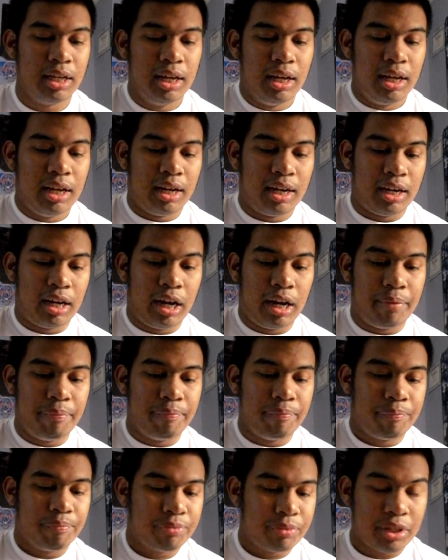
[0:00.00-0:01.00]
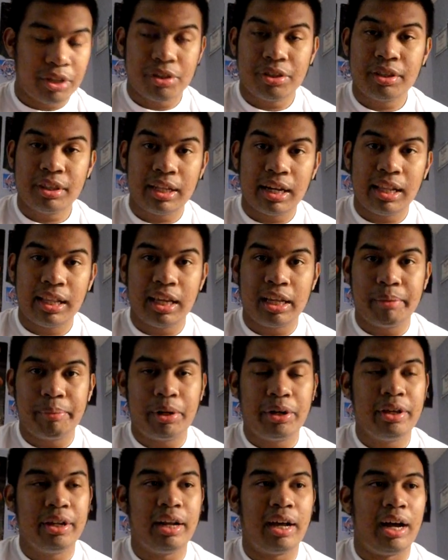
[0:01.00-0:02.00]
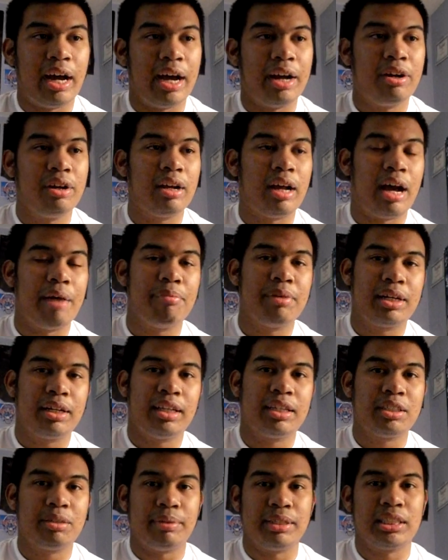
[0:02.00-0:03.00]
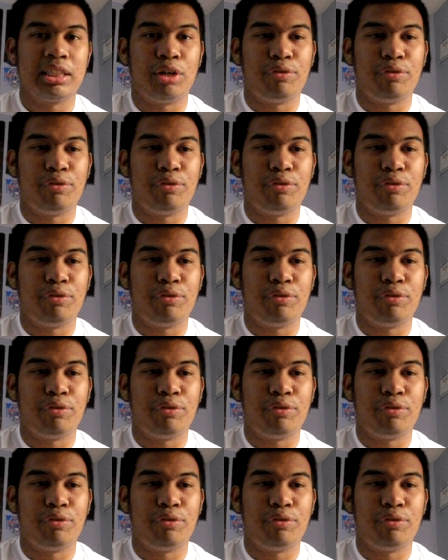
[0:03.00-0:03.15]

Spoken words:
Another thing that I like about it, I'm a collector myself.